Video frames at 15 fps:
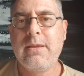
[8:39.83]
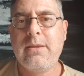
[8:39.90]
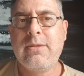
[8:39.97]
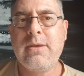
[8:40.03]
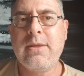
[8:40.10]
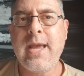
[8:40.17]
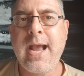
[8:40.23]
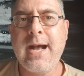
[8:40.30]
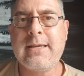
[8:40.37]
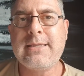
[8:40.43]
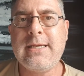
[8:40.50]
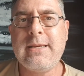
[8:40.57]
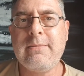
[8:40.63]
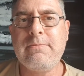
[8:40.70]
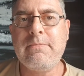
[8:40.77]
The
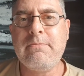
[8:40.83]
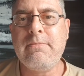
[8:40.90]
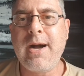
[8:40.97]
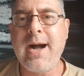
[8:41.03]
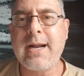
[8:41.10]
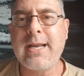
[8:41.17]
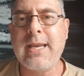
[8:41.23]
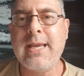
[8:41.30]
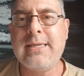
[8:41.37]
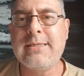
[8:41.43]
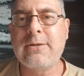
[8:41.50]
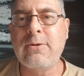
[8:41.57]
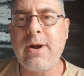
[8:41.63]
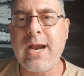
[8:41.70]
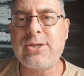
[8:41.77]
housing market is
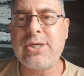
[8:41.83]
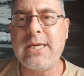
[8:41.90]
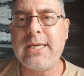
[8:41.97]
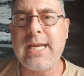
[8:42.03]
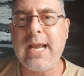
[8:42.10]
crashing